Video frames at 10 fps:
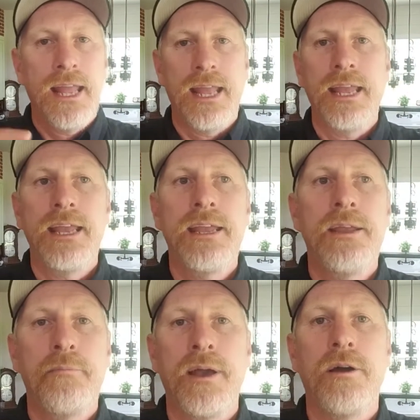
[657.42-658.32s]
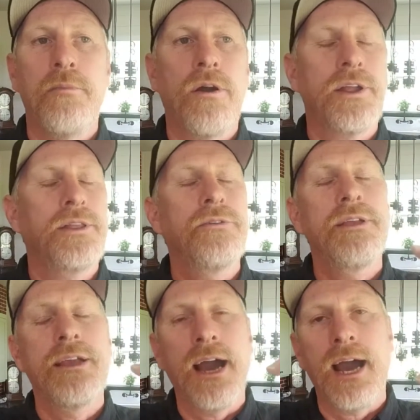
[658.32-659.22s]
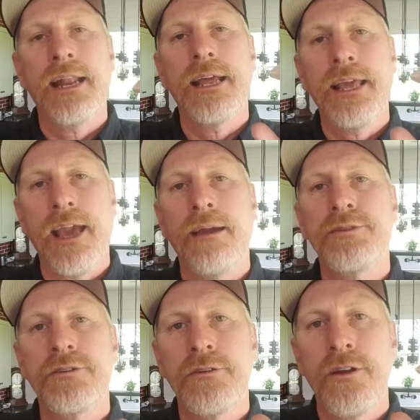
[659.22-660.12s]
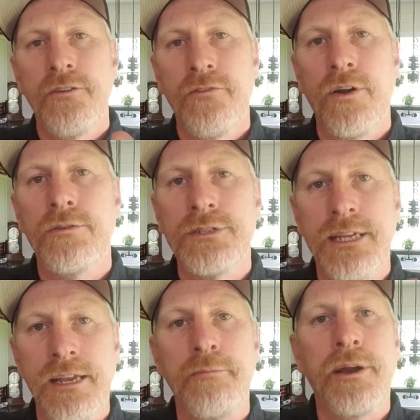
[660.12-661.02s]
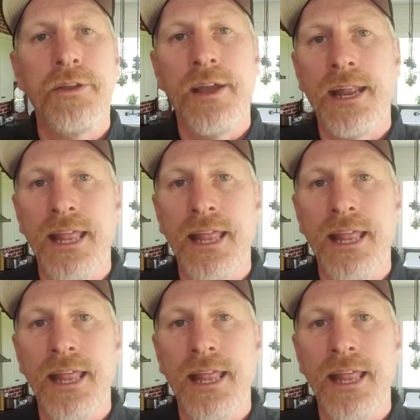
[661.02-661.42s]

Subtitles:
Email marketing, you got to capture folks' email. You got to